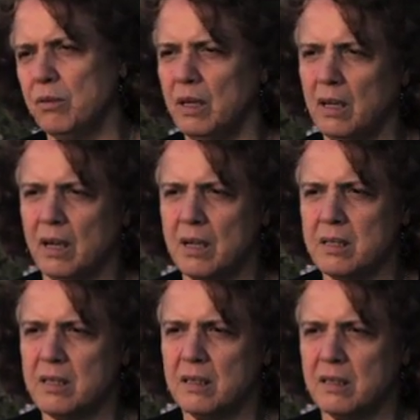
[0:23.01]
in
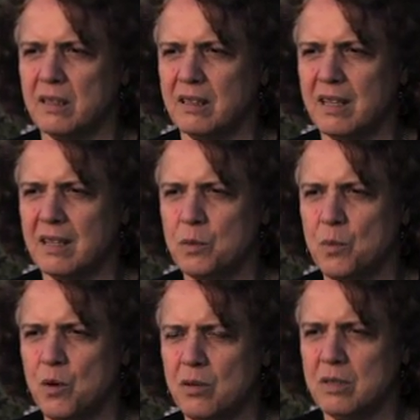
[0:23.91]
class and in
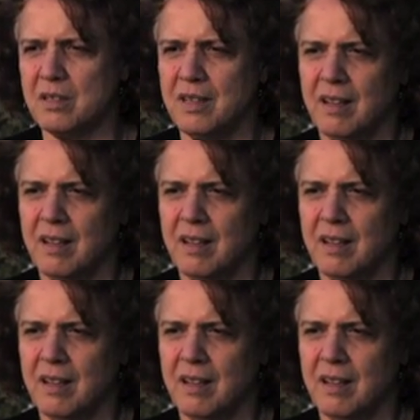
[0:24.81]
textbooks.